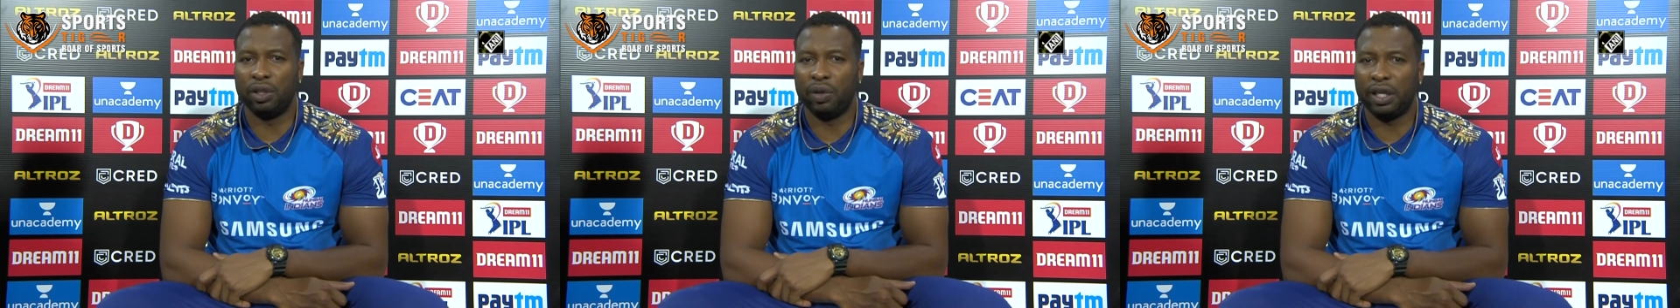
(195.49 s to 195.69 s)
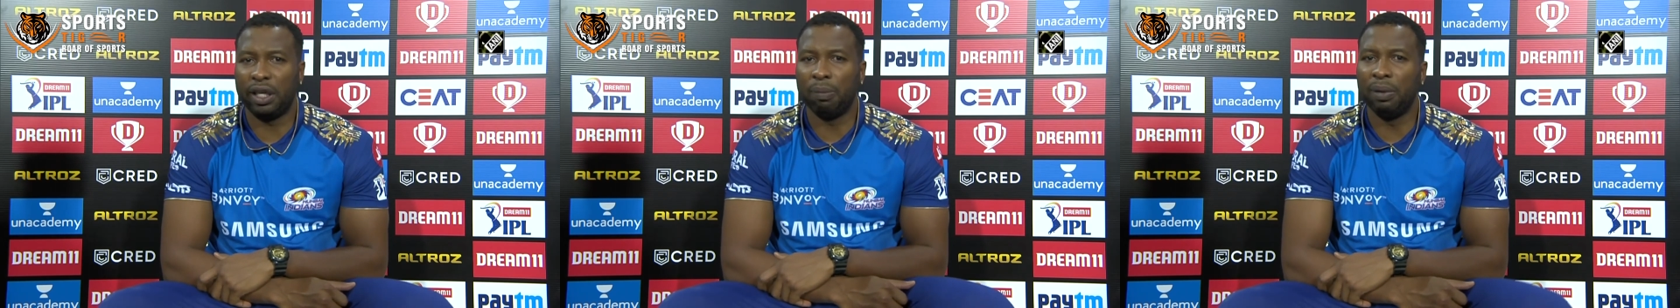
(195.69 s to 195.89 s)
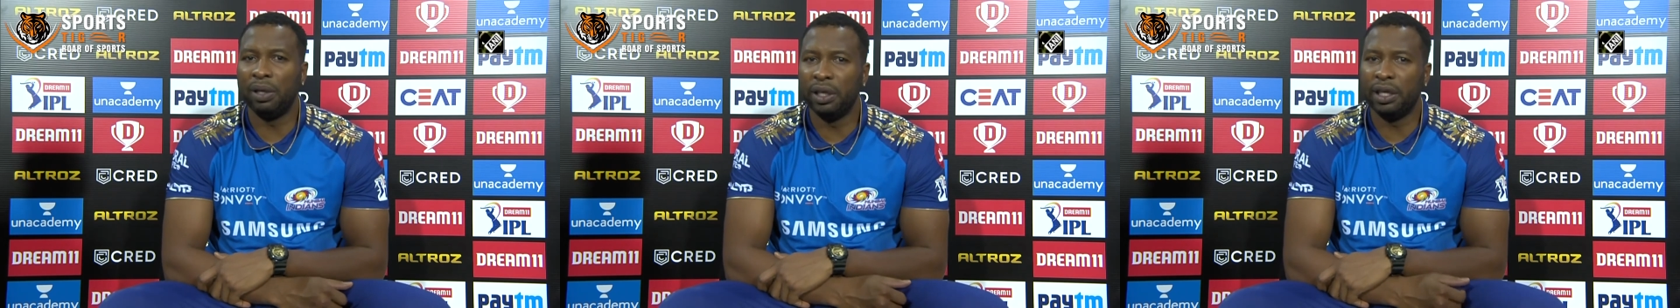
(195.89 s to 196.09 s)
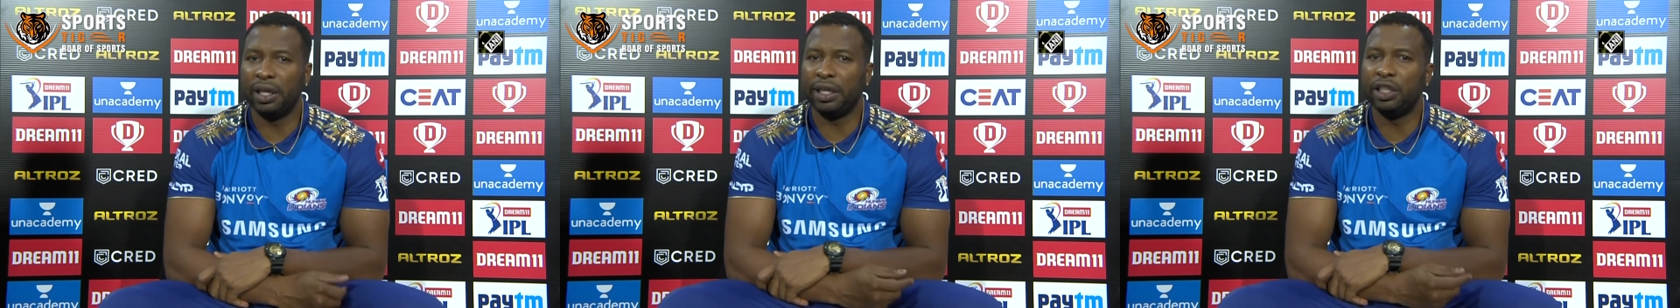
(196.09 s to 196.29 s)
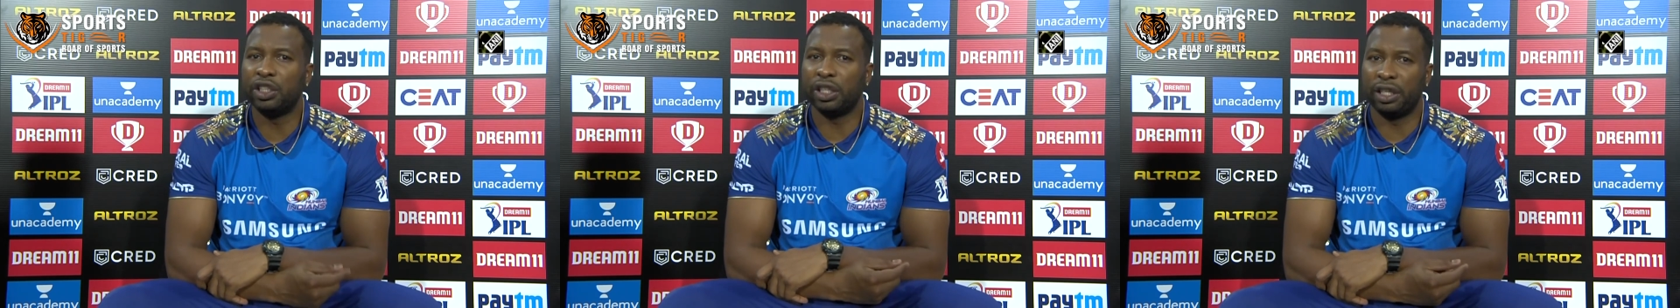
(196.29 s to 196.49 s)
he keep
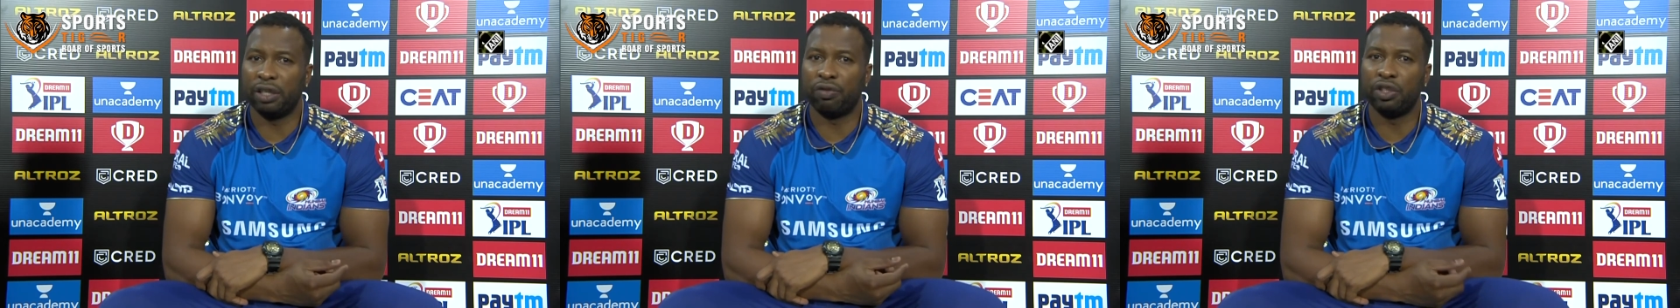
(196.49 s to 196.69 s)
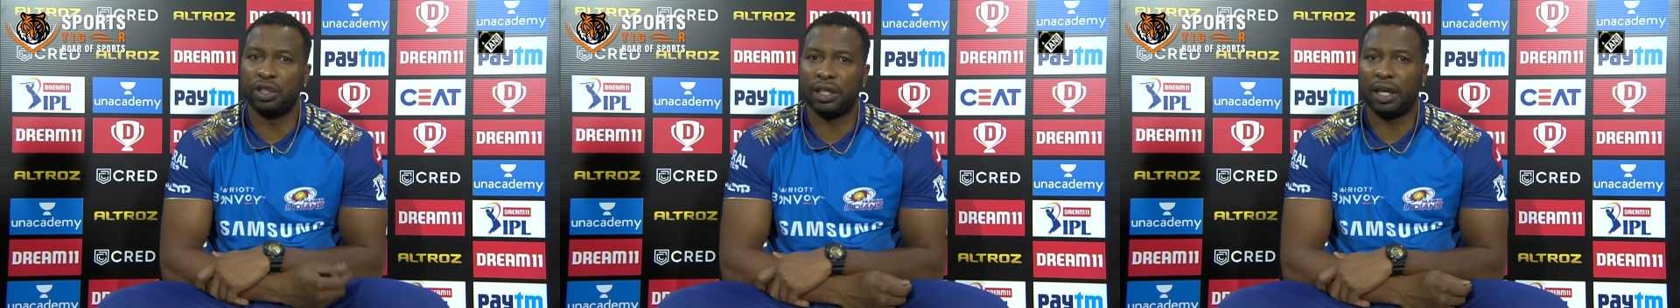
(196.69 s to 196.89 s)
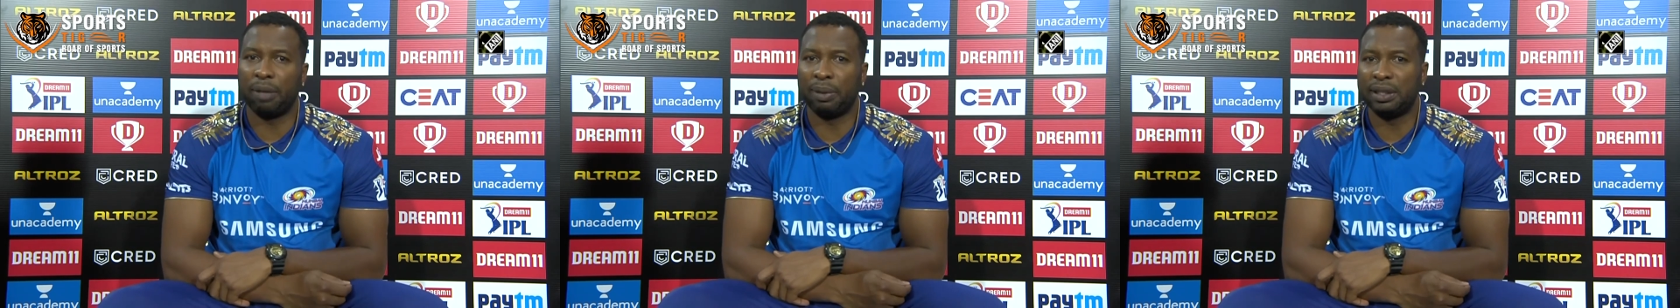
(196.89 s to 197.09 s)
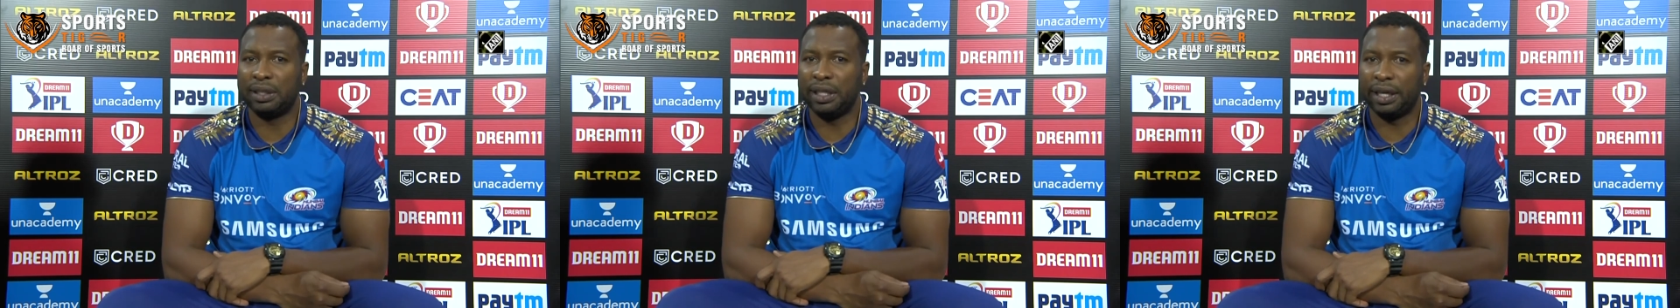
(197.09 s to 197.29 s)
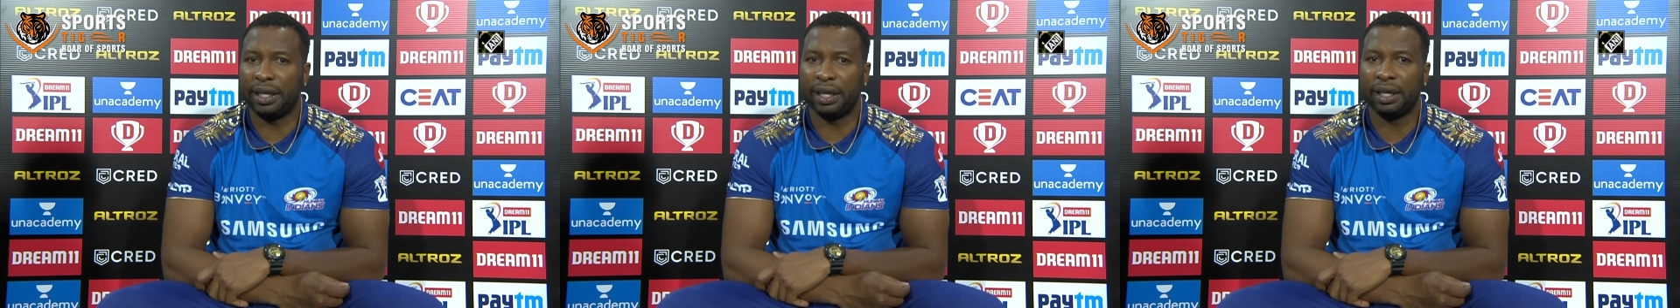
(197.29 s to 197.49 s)
learning each and every time and
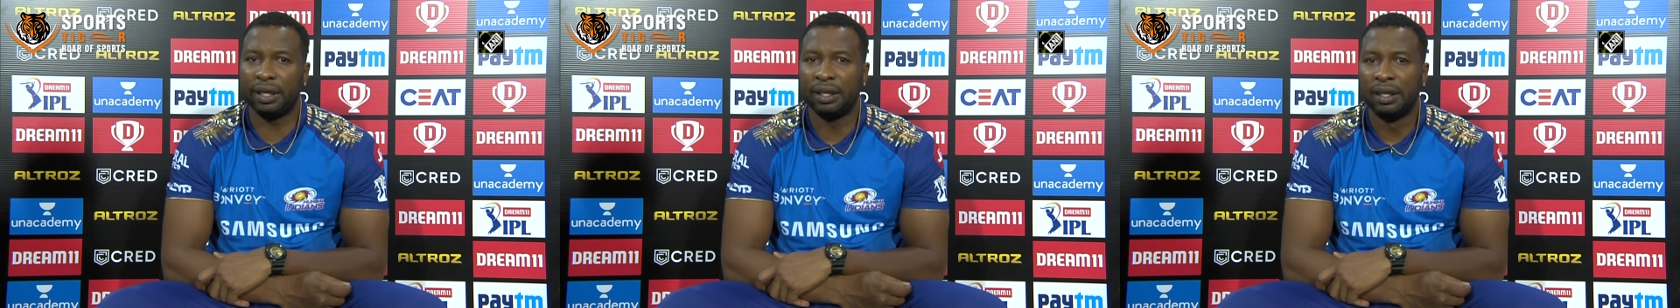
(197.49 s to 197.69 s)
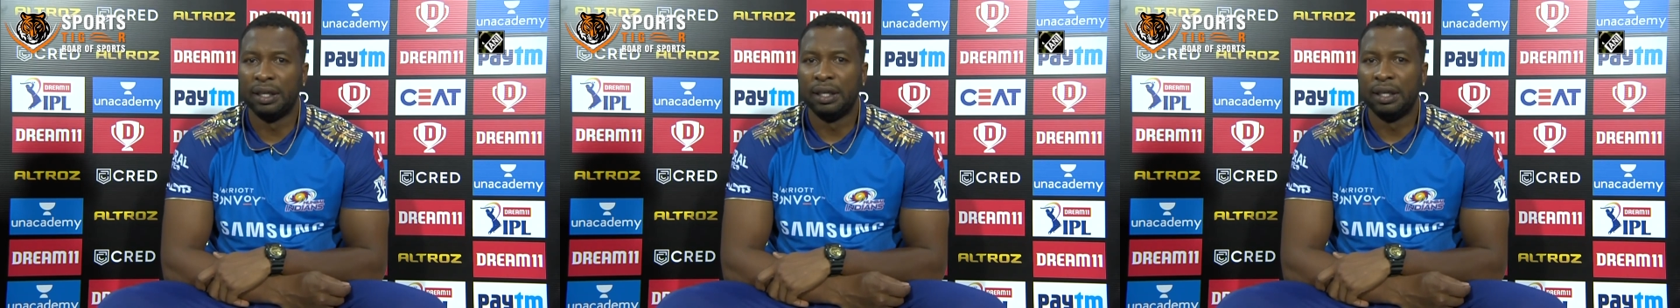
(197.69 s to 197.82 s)
taking,